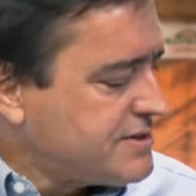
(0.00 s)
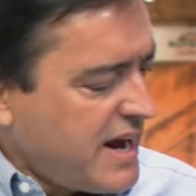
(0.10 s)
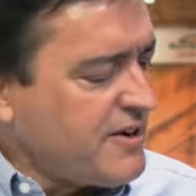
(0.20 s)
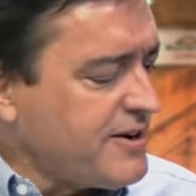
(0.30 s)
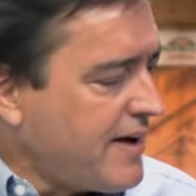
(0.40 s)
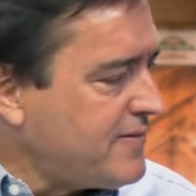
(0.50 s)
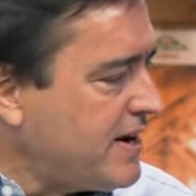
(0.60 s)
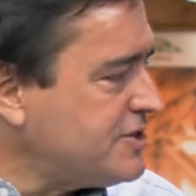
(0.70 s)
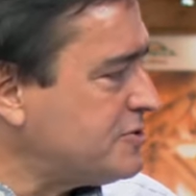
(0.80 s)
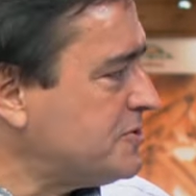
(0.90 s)
standard
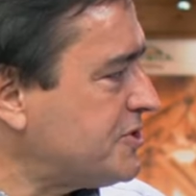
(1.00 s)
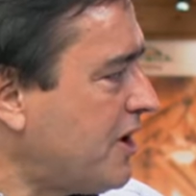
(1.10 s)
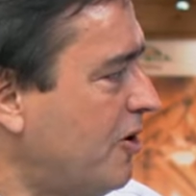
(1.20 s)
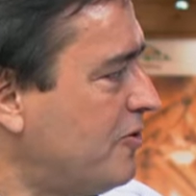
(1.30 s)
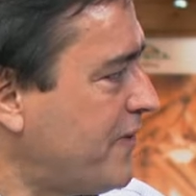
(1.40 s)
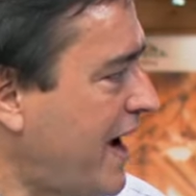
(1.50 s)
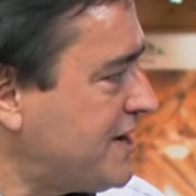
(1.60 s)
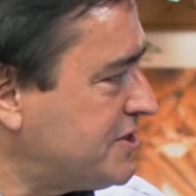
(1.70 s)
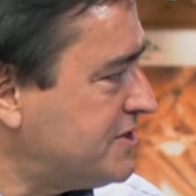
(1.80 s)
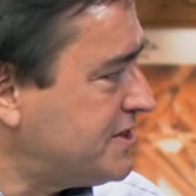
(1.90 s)
definition was our
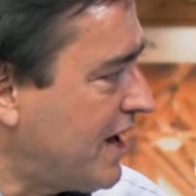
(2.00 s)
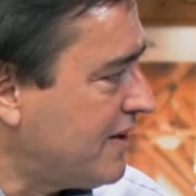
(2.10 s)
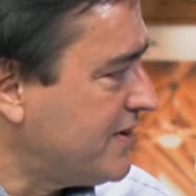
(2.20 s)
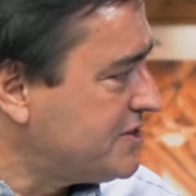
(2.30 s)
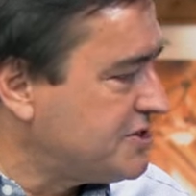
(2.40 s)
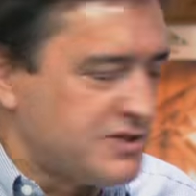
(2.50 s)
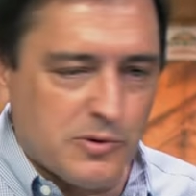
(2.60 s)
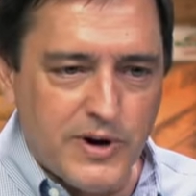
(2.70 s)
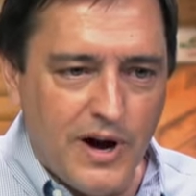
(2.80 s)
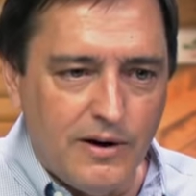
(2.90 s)
old-fashioned televisions
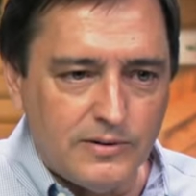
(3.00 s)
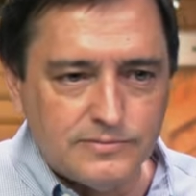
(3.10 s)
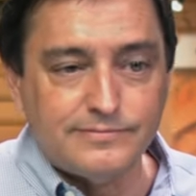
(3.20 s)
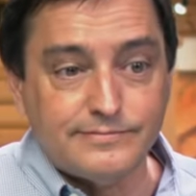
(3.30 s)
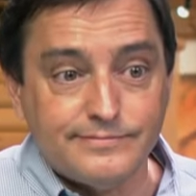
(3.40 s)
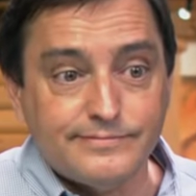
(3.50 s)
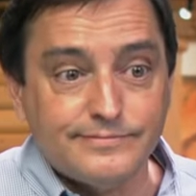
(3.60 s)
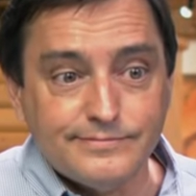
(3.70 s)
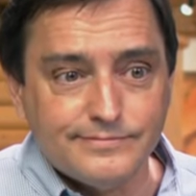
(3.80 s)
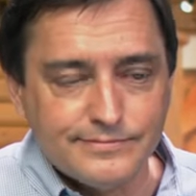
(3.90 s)
that we all
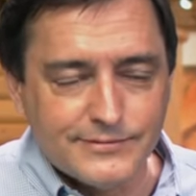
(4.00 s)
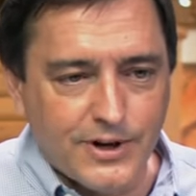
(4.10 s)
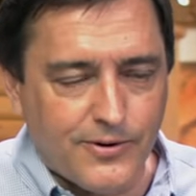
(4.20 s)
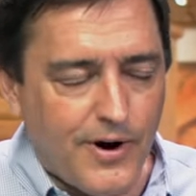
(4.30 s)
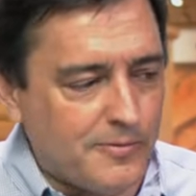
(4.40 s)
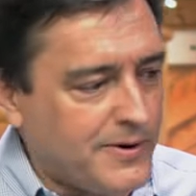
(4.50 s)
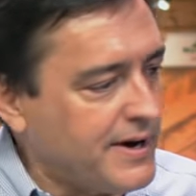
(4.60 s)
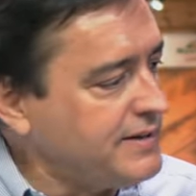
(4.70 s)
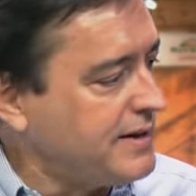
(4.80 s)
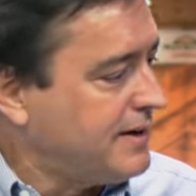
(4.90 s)
grew up
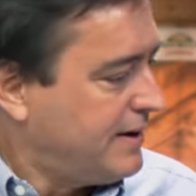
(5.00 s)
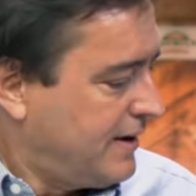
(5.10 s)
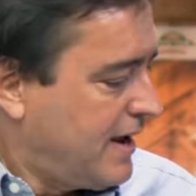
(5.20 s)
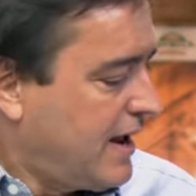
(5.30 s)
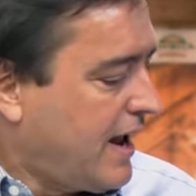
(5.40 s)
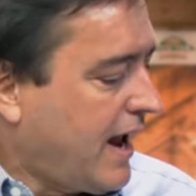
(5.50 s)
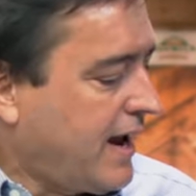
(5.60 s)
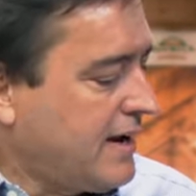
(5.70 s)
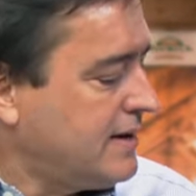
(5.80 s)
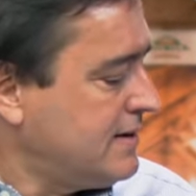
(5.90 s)
with,
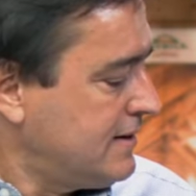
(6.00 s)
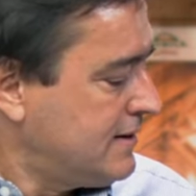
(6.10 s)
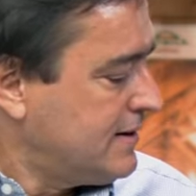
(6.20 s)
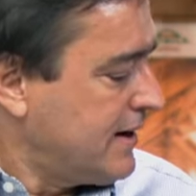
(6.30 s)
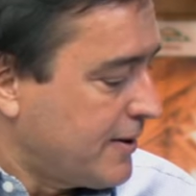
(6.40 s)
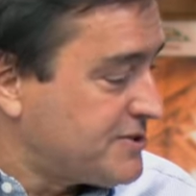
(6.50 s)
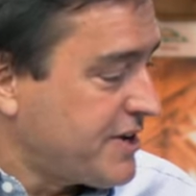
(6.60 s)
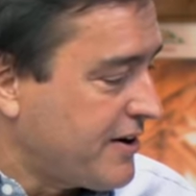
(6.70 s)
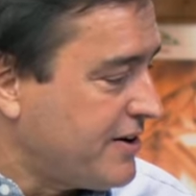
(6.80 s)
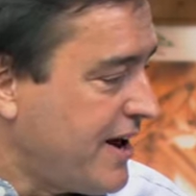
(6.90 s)
and it
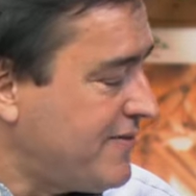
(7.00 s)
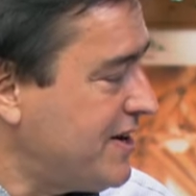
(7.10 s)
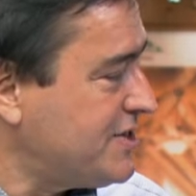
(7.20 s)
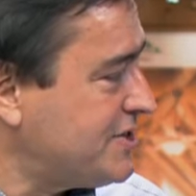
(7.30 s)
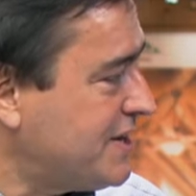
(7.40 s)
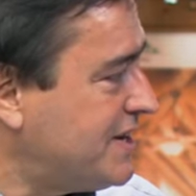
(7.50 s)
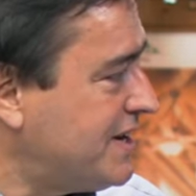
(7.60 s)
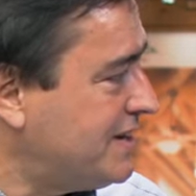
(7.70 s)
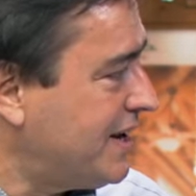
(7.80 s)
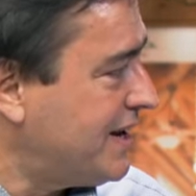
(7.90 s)
was standard definition. It
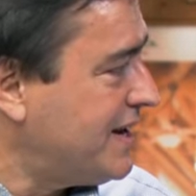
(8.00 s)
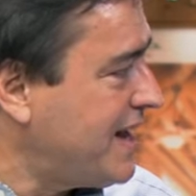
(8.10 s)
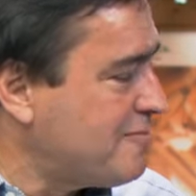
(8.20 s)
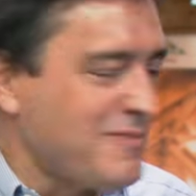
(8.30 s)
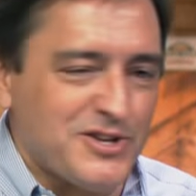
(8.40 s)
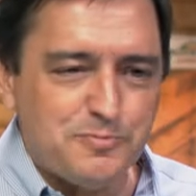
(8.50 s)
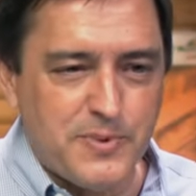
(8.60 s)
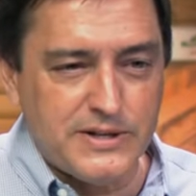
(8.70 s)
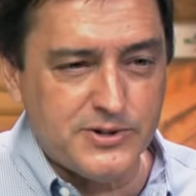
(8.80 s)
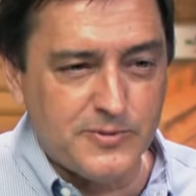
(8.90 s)
didn't, it didn't have
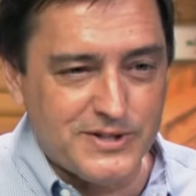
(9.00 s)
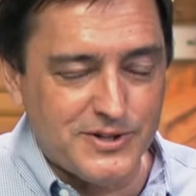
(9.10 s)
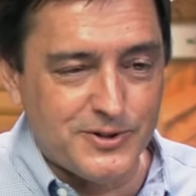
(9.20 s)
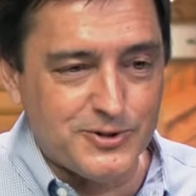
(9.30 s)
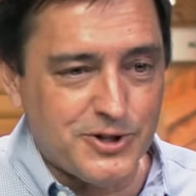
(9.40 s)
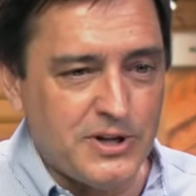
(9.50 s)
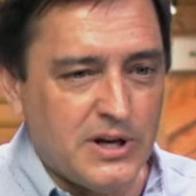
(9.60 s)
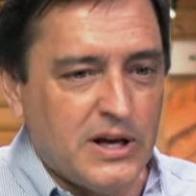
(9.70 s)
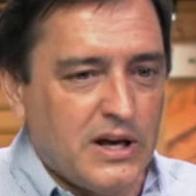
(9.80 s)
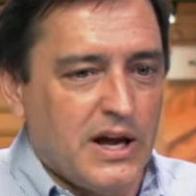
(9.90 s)
much picture resolution,
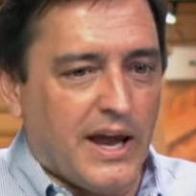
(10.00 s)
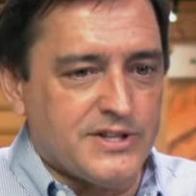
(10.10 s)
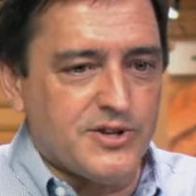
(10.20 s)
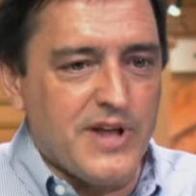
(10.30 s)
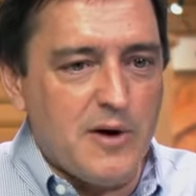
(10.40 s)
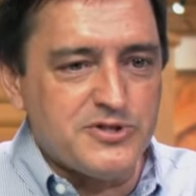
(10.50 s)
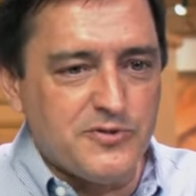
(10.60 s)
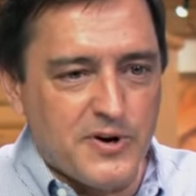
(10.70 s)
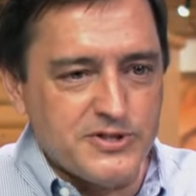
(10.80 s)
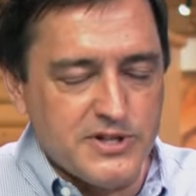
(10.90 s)
and so that
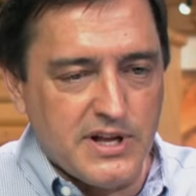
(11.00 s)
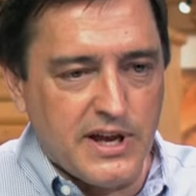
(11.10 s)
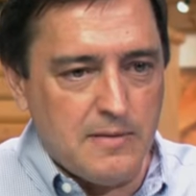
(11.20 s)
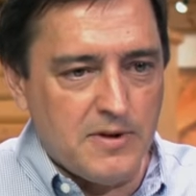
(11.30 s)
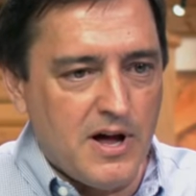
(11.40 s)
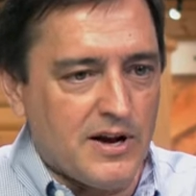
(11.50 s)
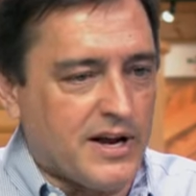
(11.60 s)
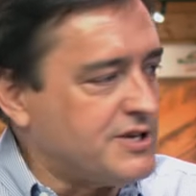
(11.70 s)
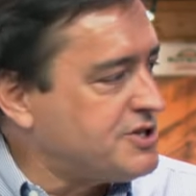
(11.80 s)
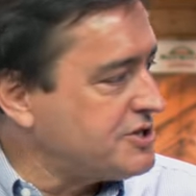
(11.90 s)
was the first thing that came
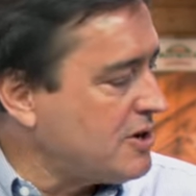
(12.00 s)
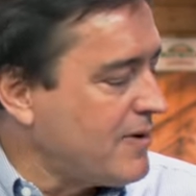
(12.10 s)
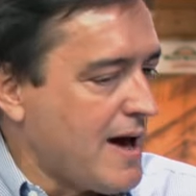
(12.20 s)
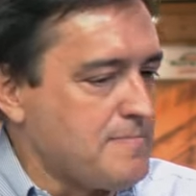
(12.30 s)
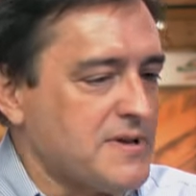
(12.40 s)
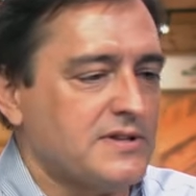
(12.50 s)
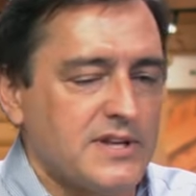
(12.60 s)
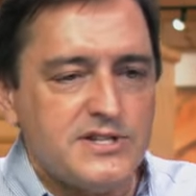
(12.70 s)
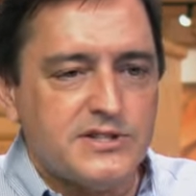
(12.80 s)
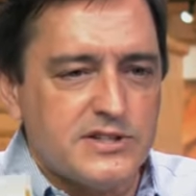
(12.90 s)
along, and it just so
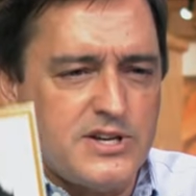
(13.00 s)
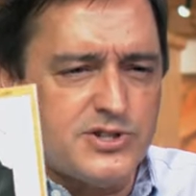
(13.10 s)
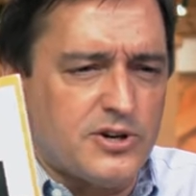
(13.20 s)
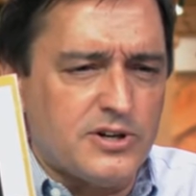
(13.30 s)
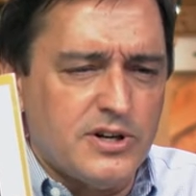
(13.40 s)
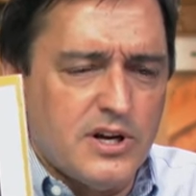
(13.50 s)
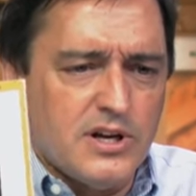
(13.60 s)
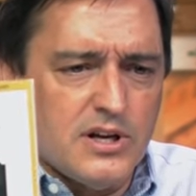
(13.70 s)
happened, these, these are,